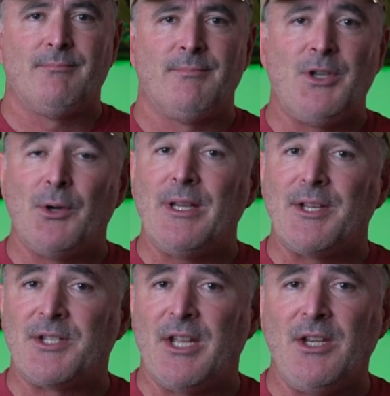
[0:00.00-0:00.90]
During his
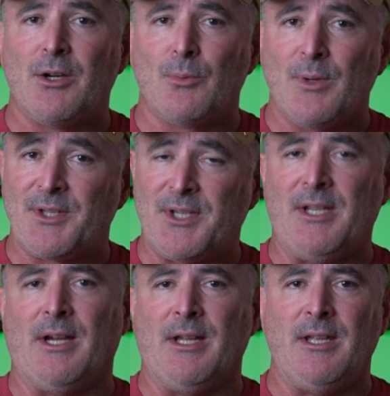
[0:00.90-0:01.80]
tenure with
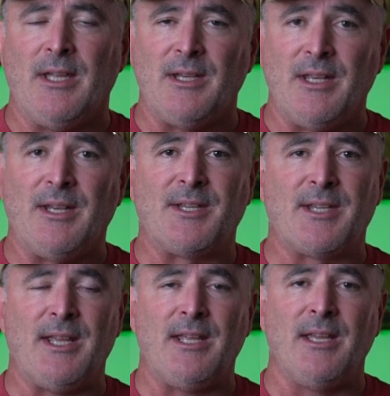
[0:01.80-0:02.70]
CIA and
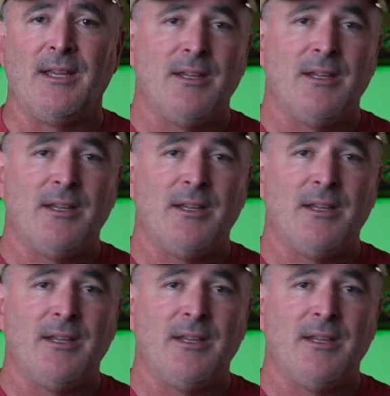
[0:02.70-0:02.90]
NSA,